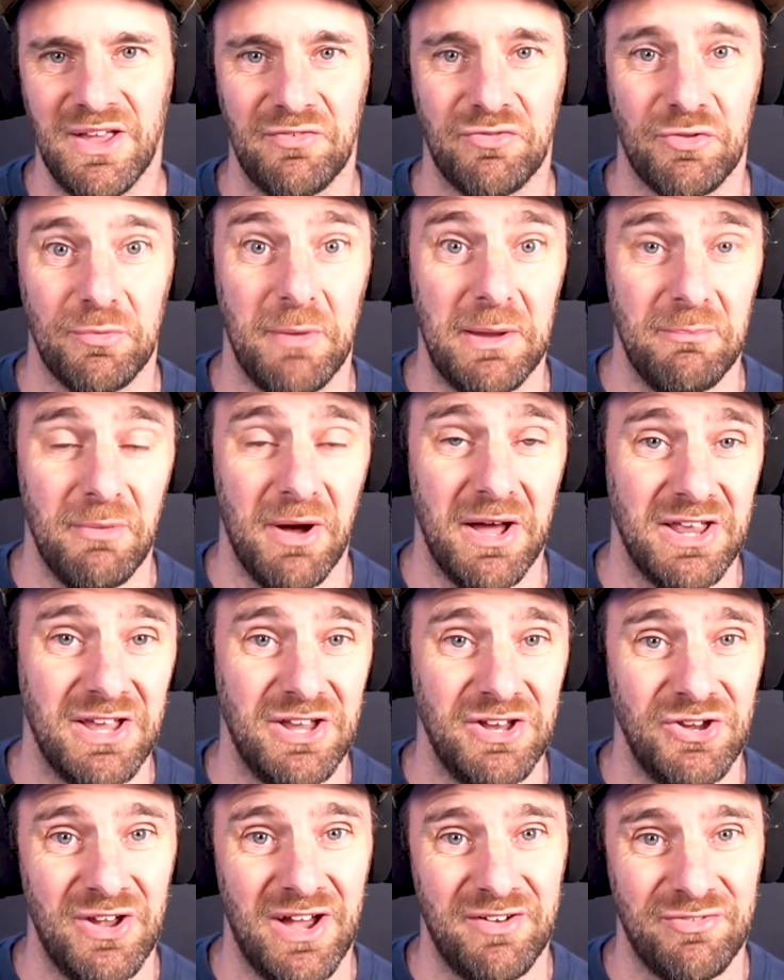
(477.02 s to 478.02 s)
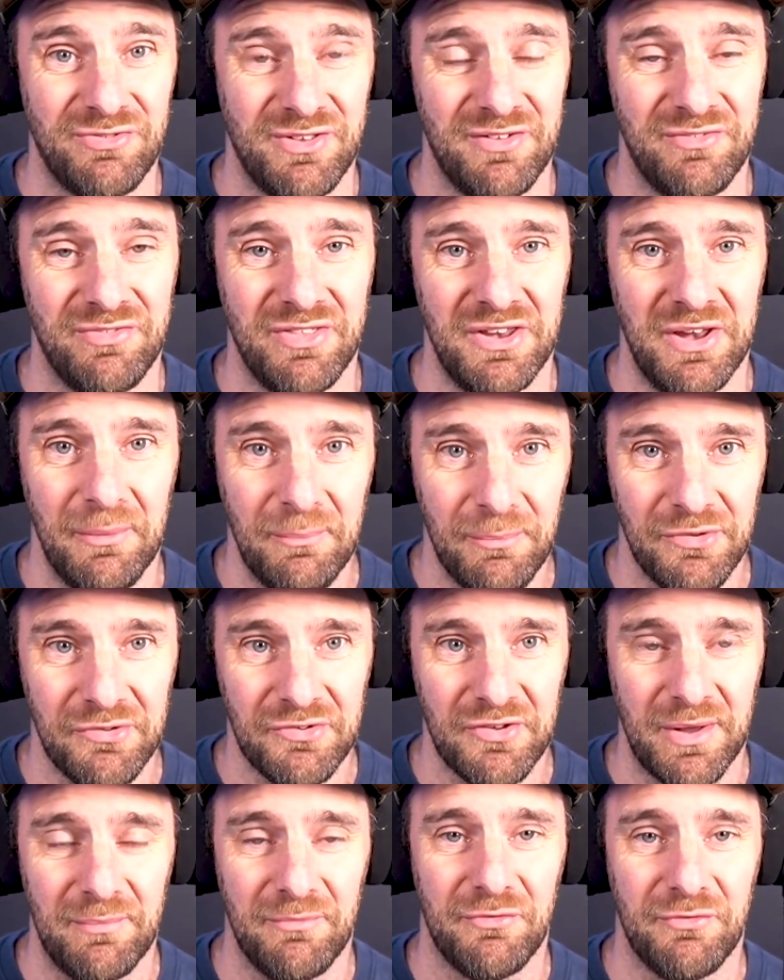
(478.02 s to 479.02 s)
make money and you have to have the
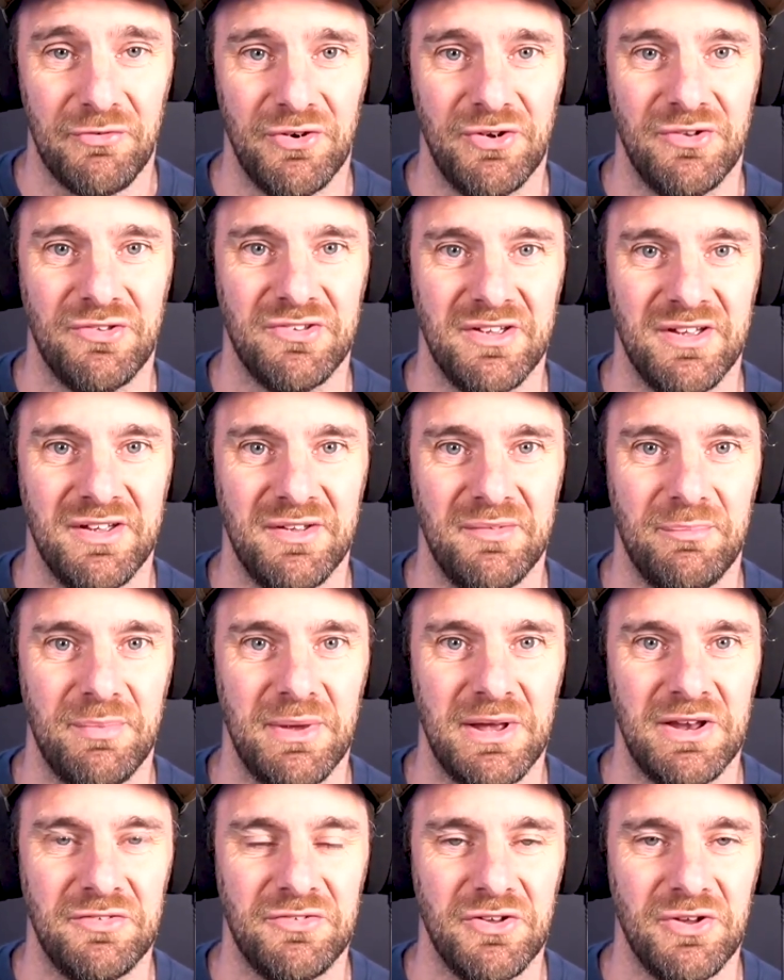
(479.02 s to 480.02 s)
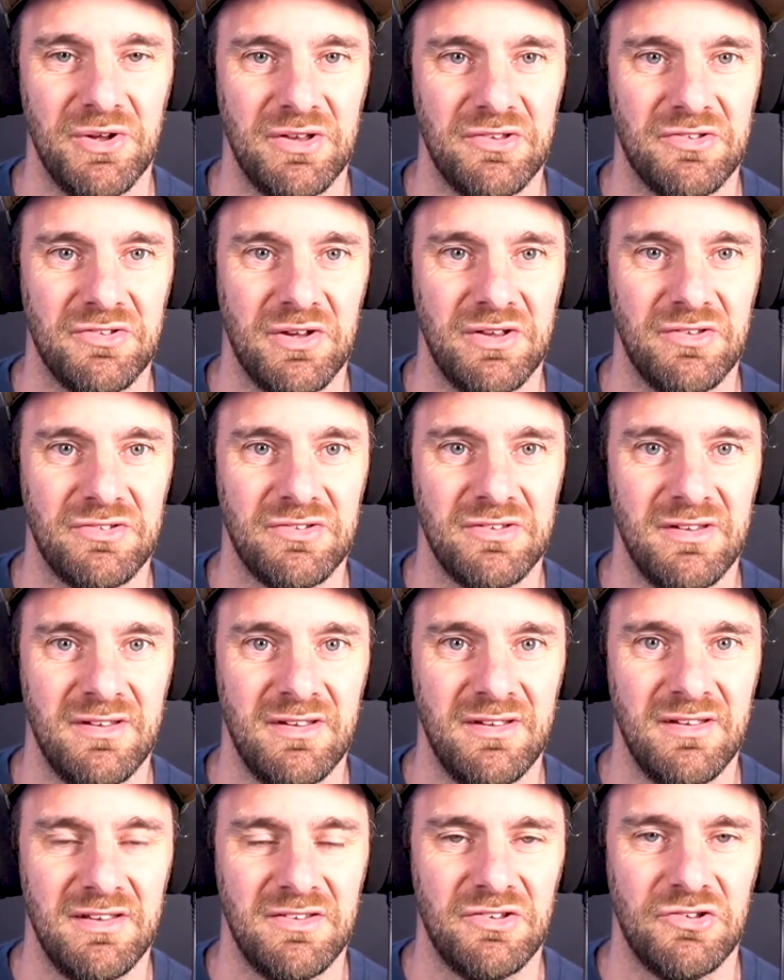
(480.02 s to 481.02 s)
numbers come through to be able to do it. So it's
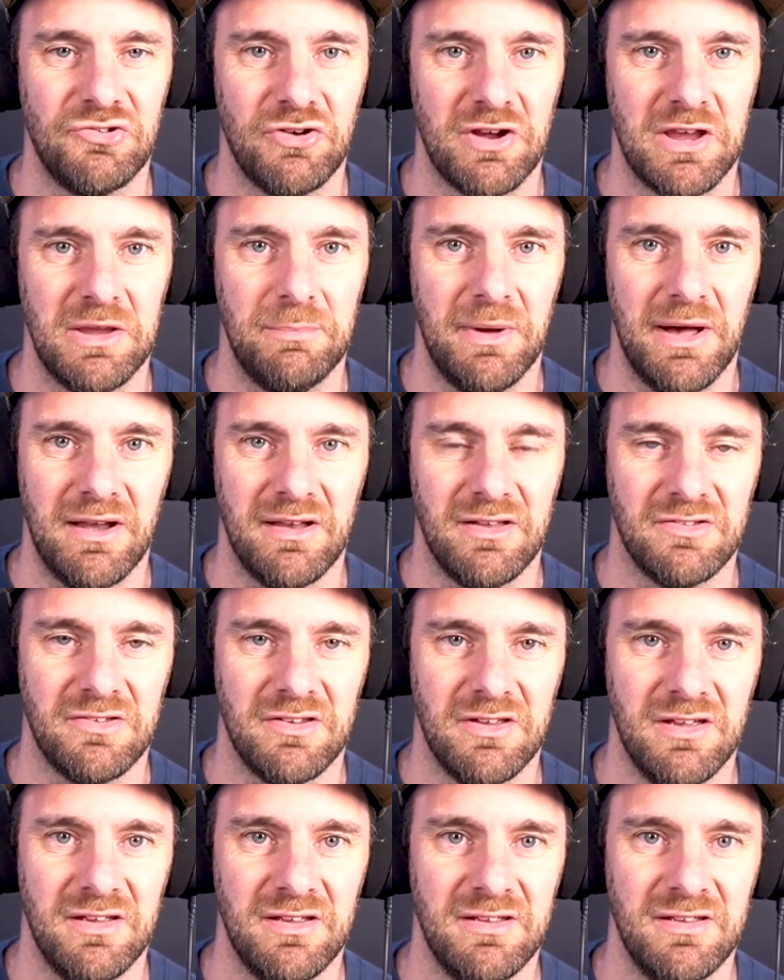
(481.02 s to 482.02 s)
a tricky balance, huh?